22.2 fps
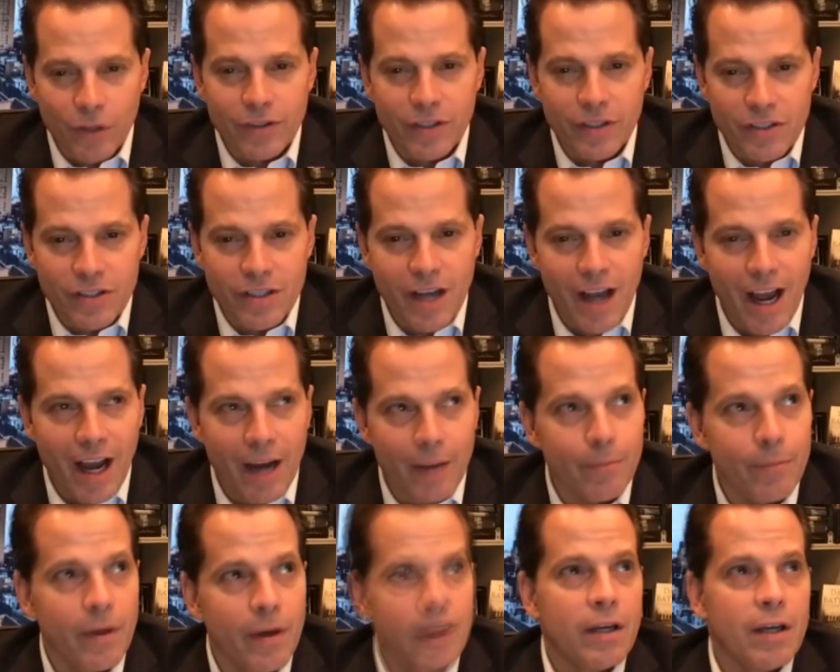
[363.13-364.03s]
the
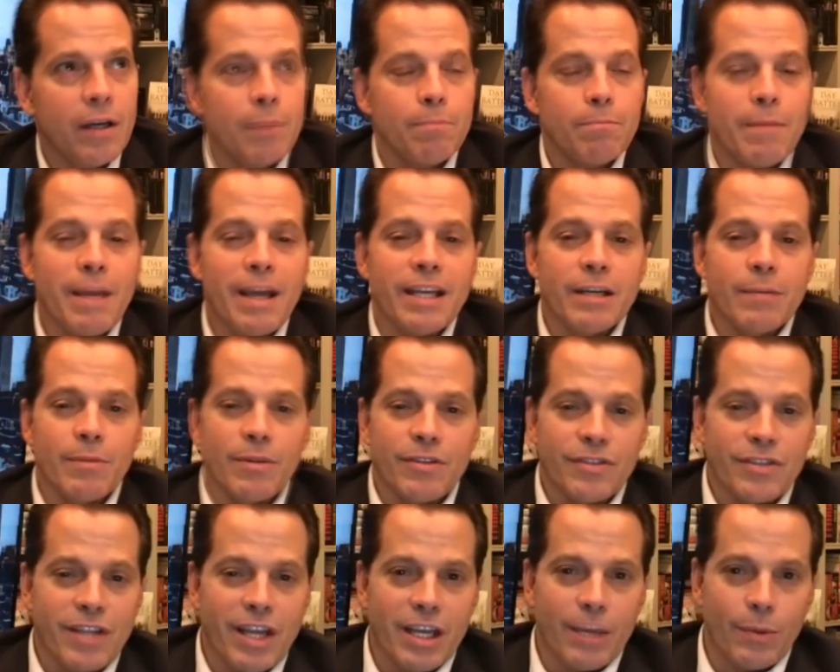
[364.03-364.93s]
job, made a
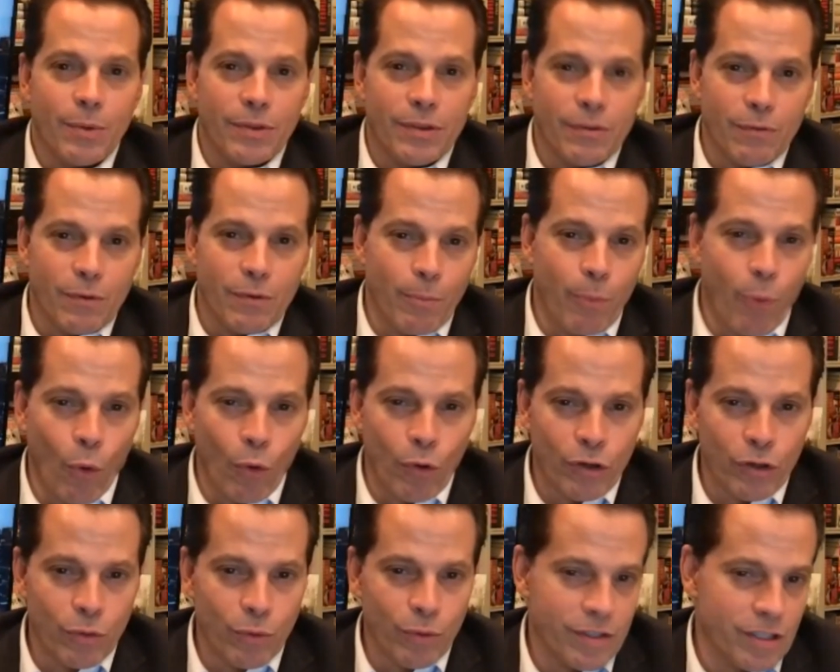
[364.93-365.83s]
mistake with the
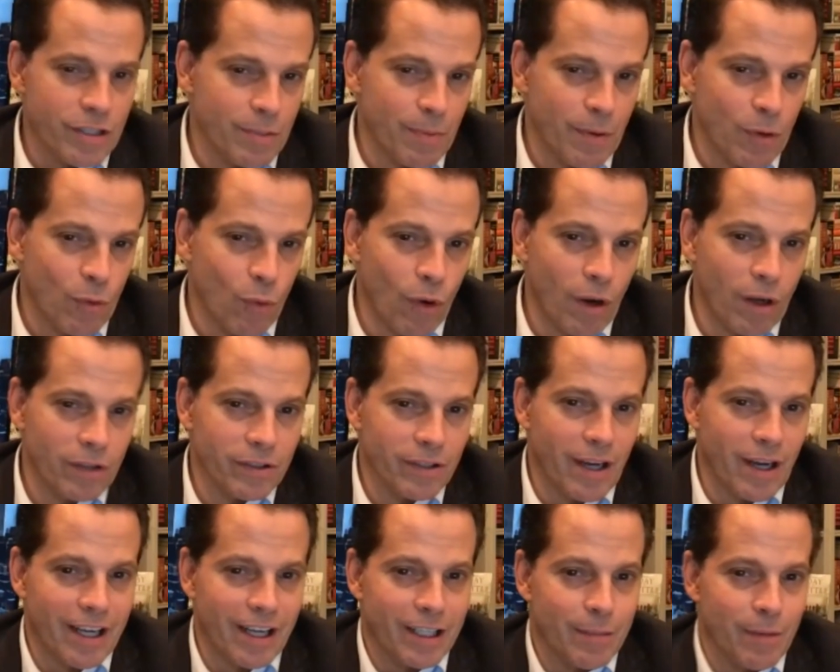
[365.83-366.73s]
reporter, which has been well
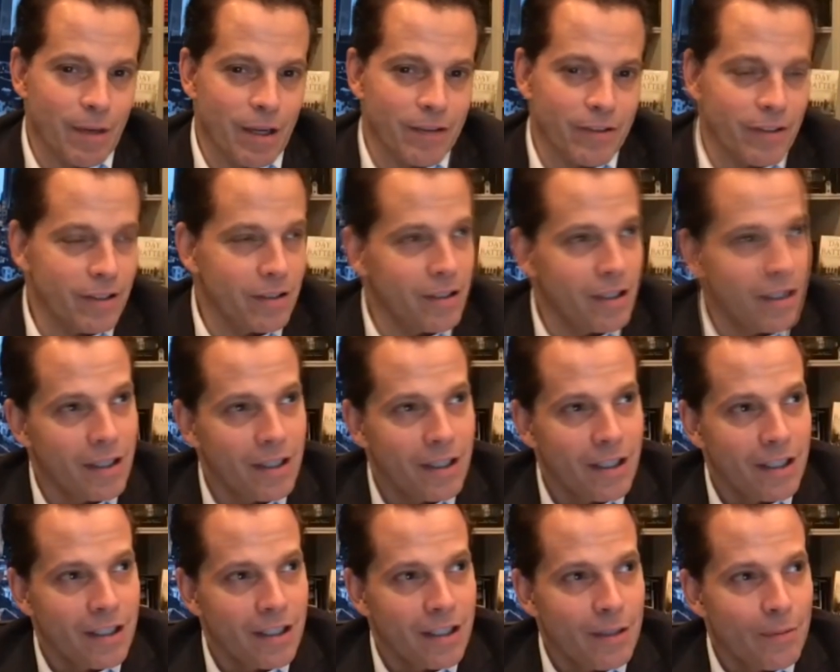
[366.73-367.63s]
documented,
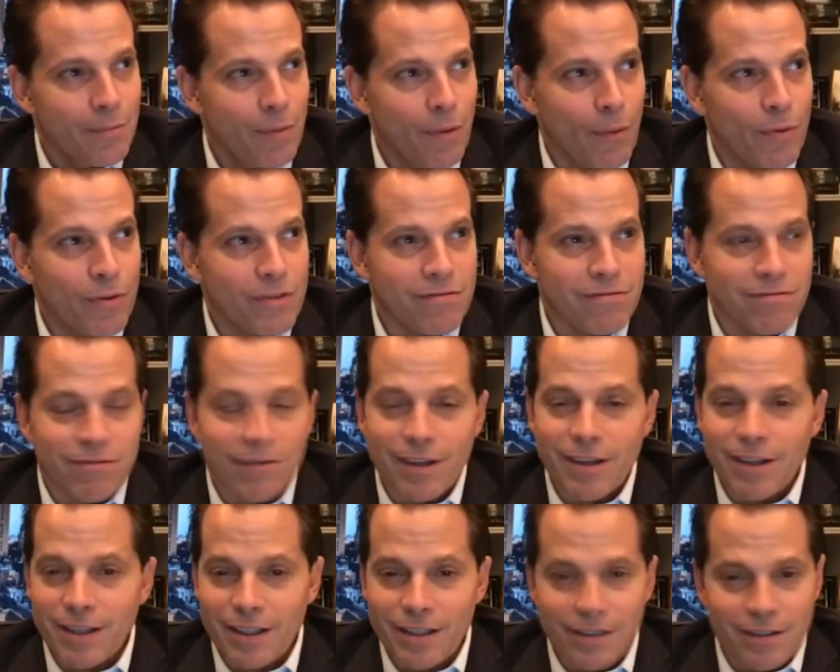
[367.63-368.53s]
but was
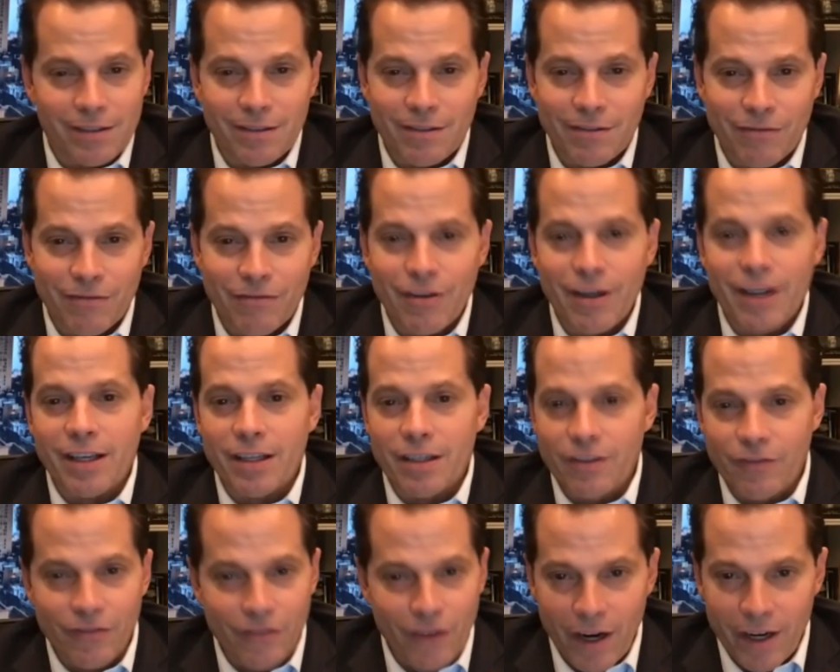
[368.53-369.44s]
really
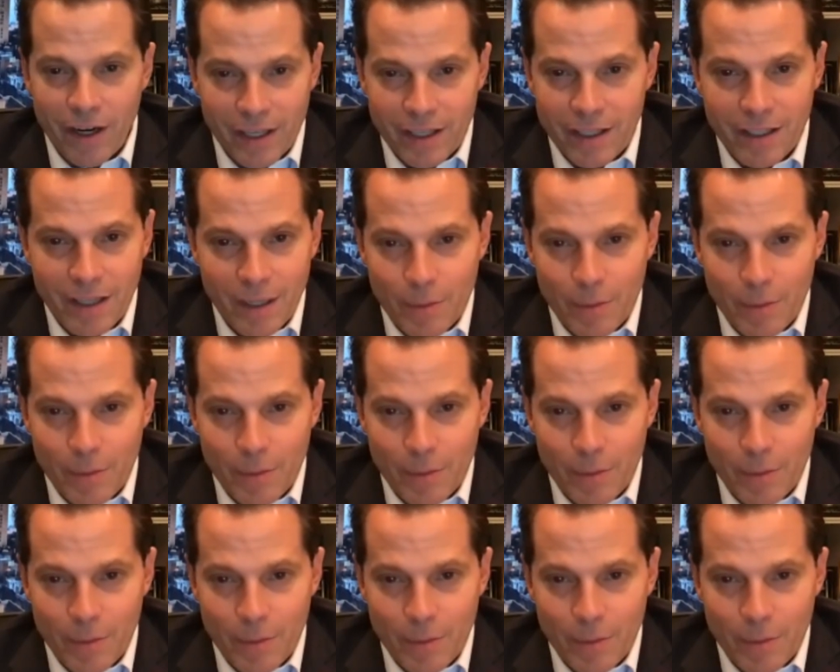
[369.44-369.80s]
frickin' funny.